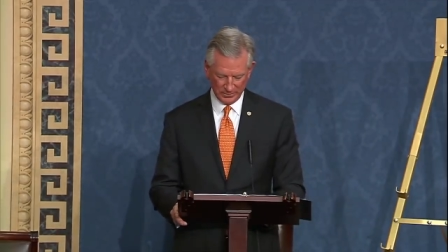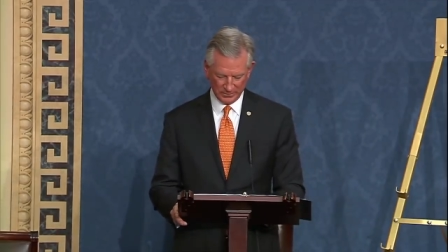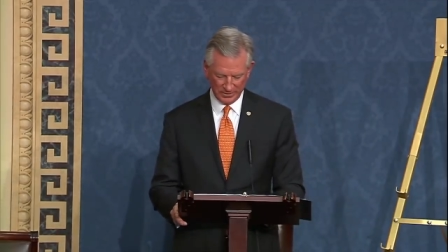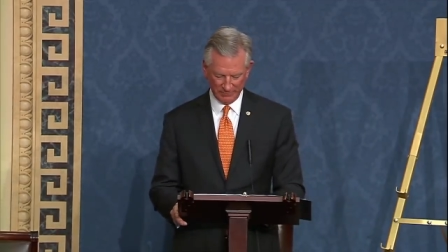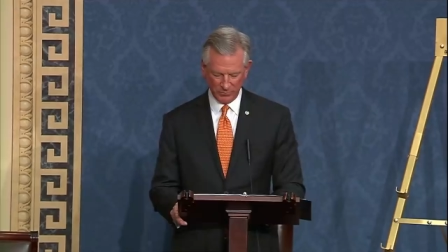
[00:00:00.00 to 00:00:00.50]

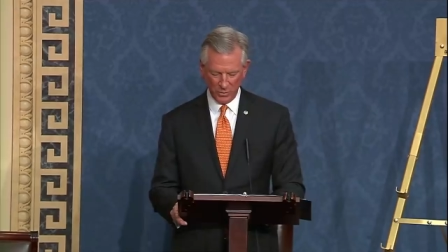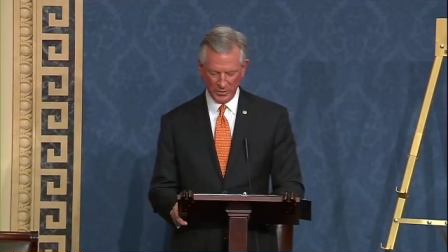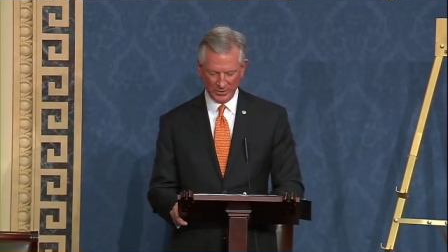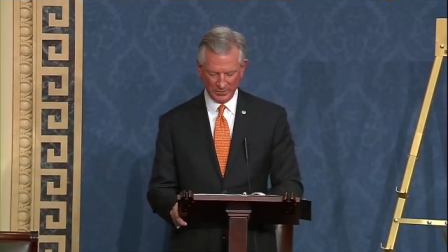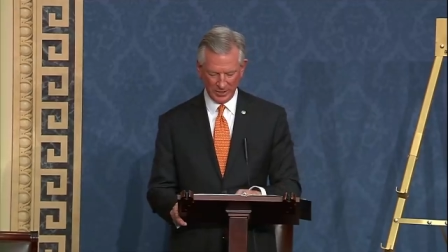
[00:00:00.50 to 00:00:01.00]
They've
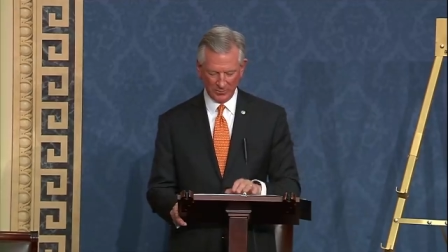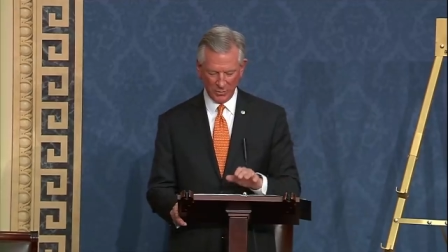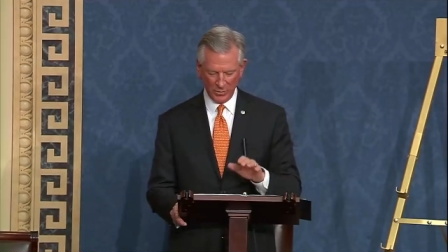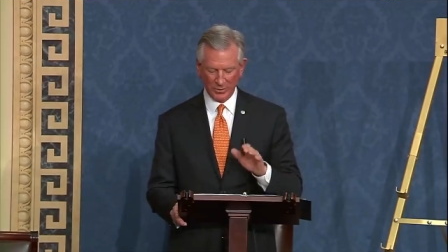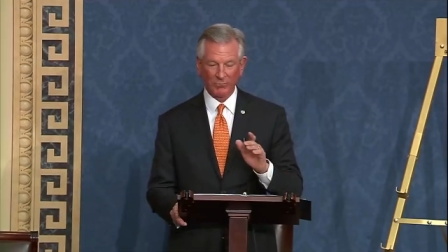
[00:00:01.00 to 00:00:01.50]
pointed, they're
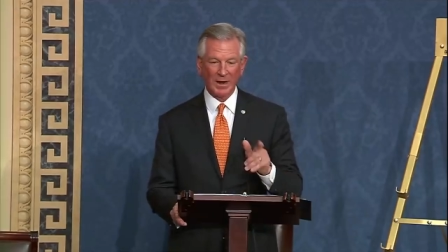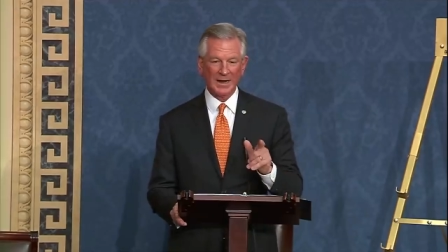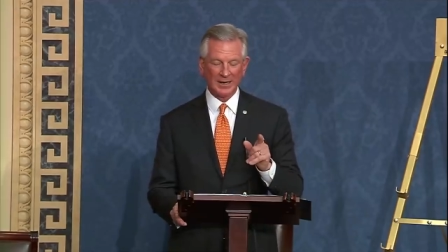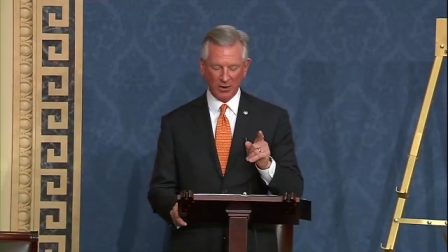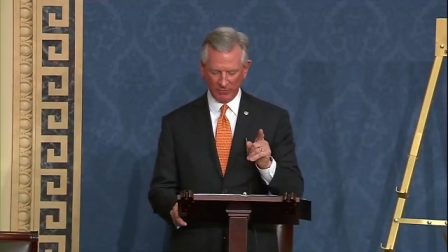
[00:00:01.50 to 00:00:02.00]
pointed right
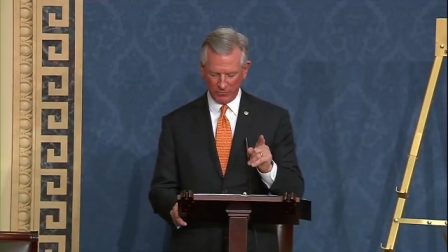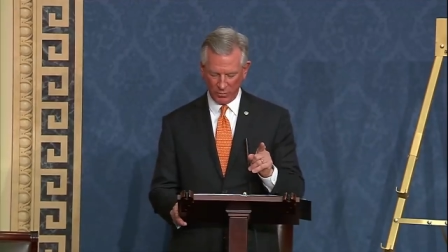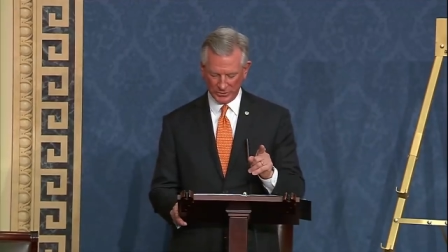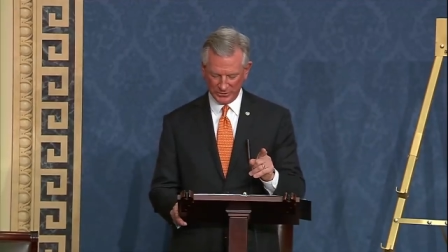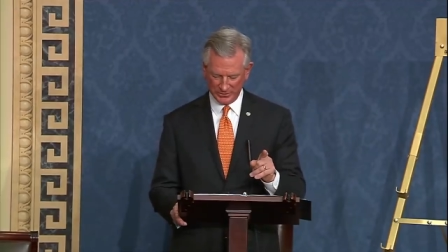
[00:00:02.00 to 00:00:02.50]
at our
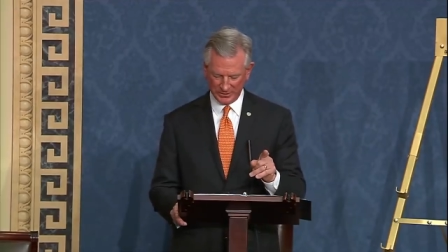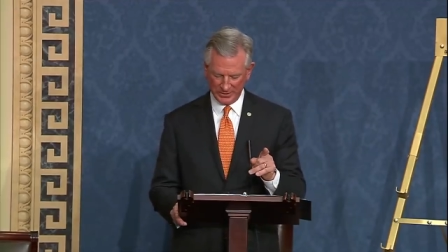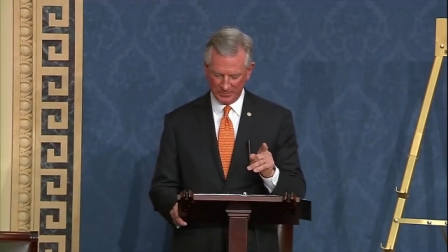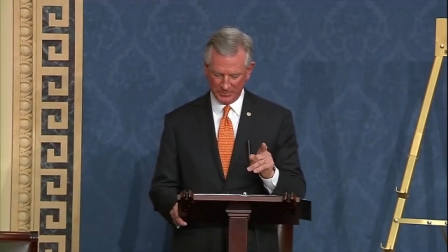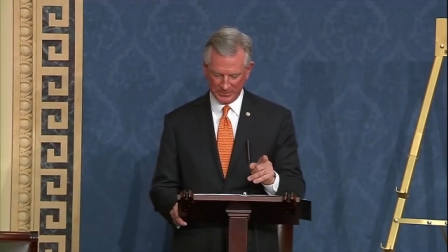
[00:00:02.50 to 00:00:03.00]
forces in
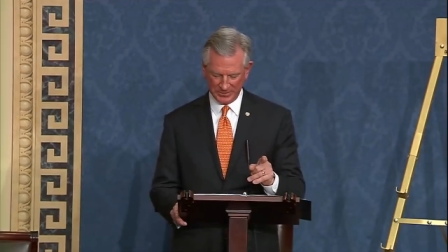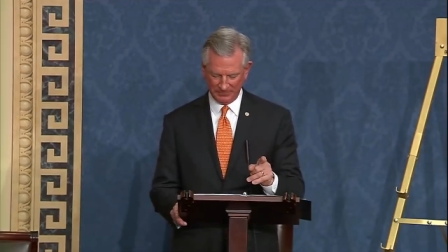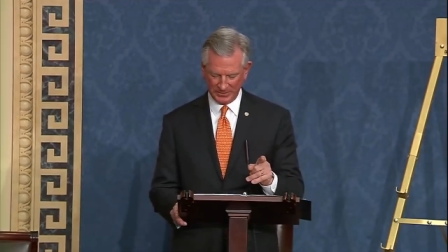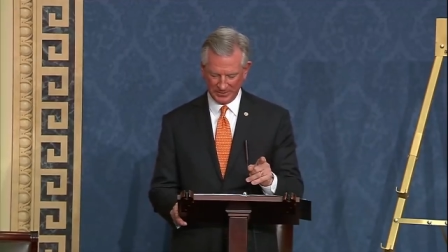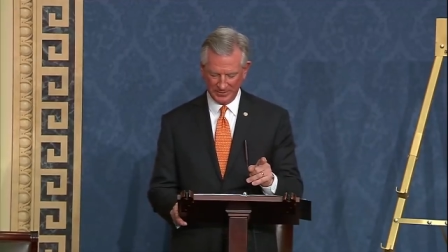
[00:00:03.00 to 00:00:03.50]
the
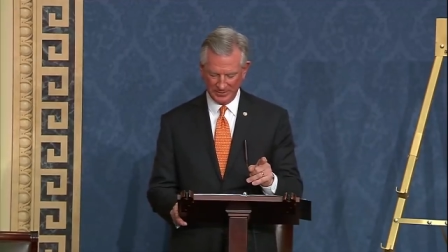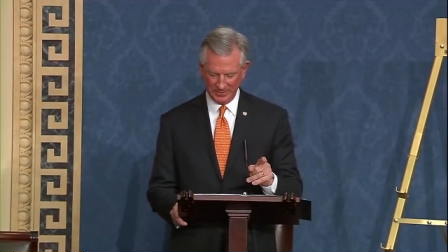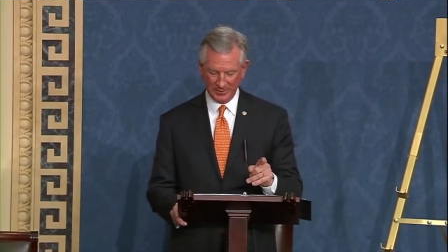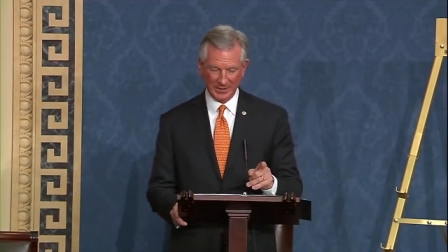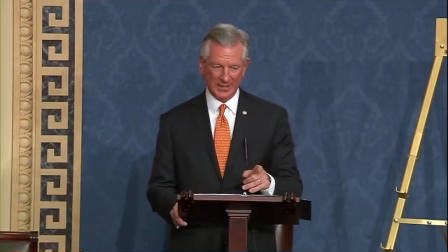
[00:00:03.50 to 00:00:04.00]
Pacific
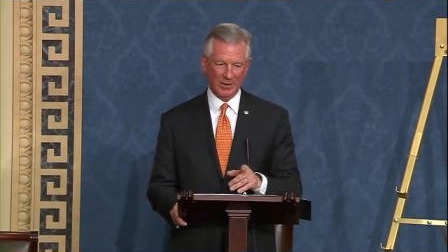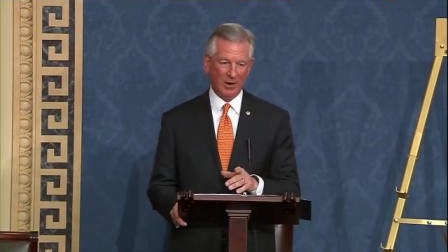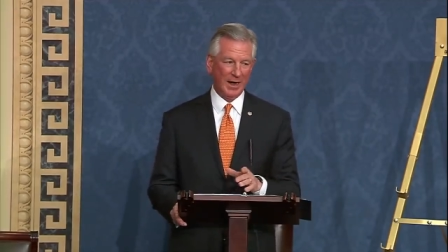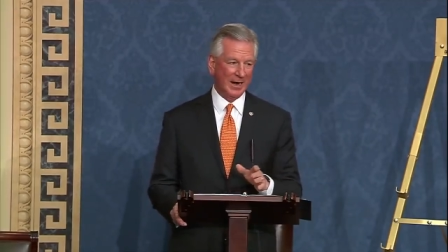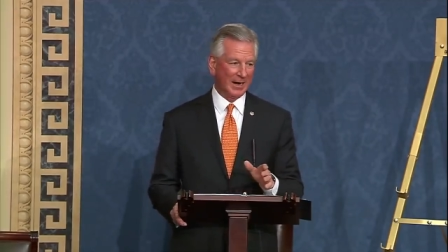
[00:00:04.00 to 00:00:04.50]
and
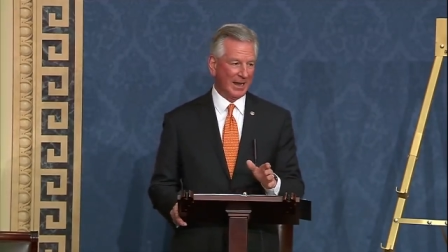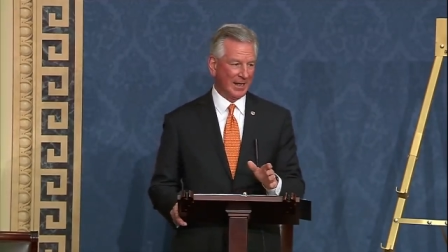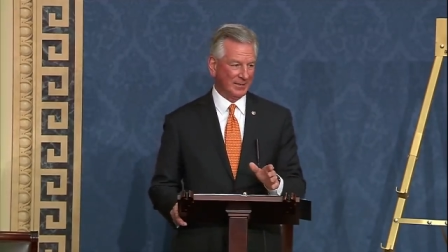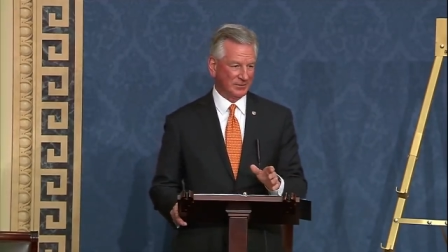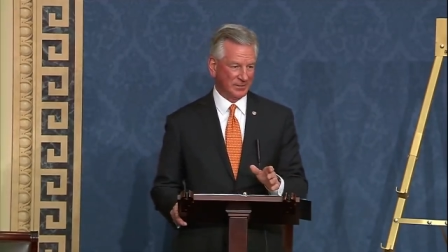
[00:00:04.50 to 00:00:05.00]
our
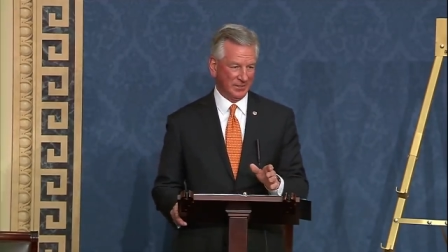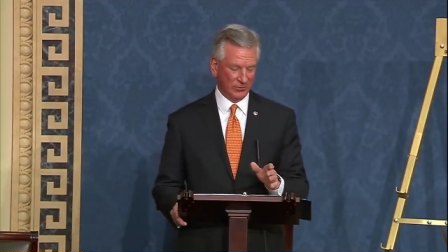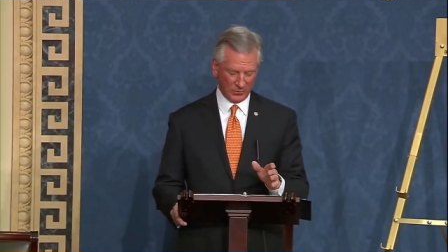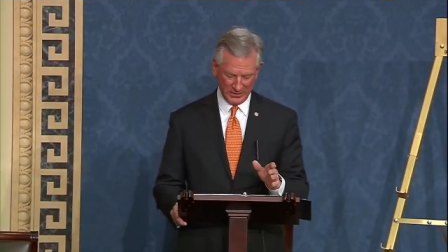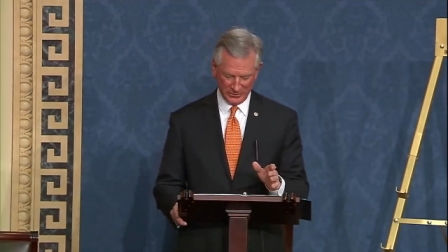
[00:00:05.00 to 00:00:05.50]
allies in
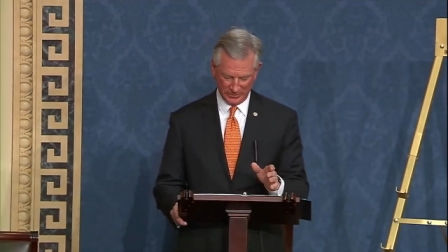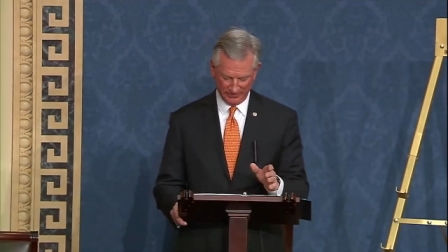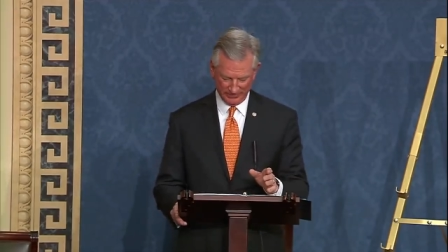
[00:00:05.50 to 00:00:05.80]
the region.